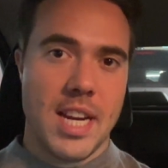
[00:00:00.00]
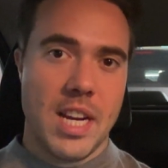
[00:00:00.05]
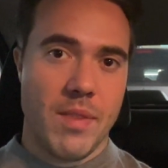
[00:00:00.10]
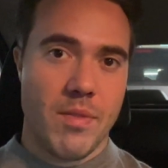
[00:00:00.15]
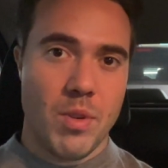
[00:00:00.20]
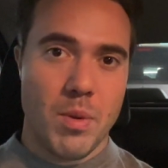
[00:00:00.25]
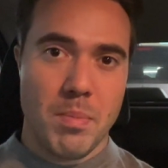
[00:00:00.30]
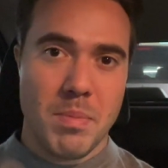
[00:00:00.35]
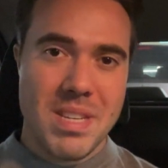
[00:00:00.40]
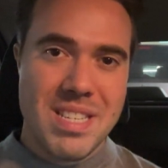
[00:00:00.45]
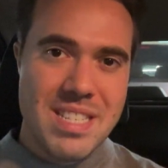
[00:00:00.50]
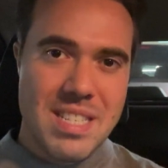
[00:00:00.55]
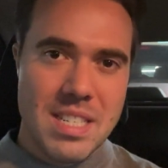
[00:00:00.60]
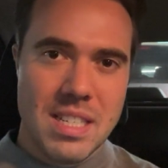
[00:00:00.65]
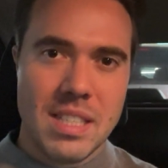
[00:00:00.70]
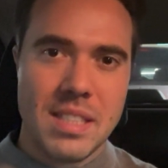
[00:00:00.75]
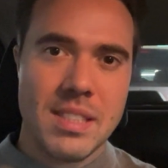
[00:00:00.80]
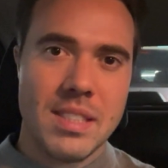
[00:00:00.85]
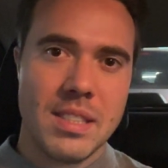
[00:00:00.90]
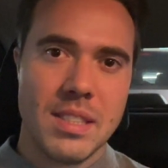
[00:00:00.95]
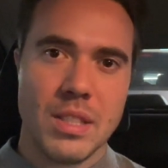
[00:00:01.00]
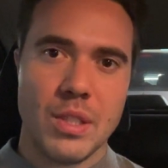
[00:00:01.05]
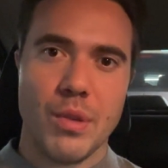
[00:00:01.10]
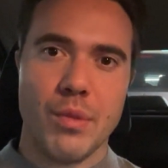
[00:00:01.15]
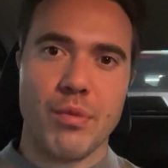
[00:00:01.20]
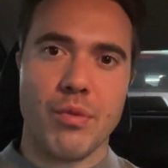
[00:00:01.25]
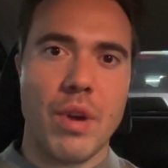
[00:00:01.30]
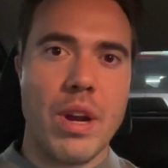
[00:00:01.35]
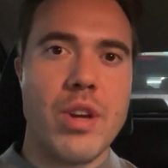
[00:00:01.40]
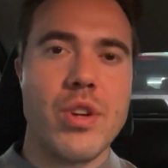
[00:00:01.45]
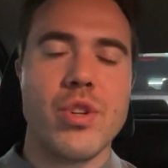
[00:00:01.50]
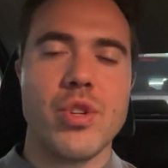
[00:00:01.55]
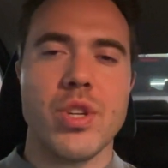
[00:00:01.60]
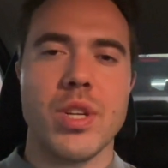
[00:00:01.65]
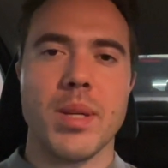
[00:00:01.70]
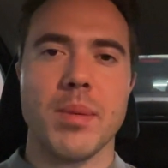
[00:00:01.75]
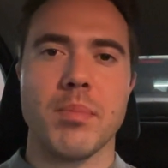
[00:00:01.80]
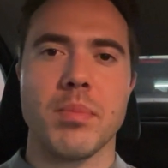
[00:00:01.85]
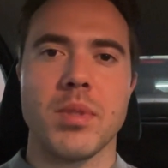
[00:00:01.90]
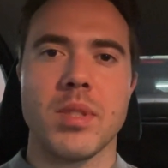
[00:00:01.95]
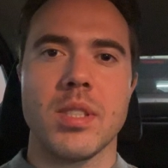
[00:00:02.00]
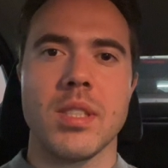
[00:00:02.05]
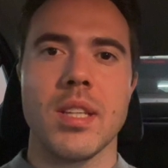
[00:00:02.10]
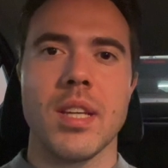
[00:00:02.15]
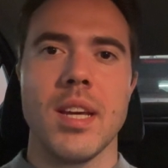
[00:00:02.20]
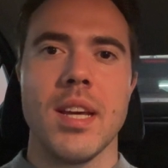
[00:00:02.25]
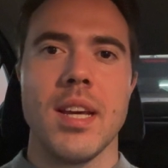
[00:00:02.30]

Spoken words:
of your business, your friendships,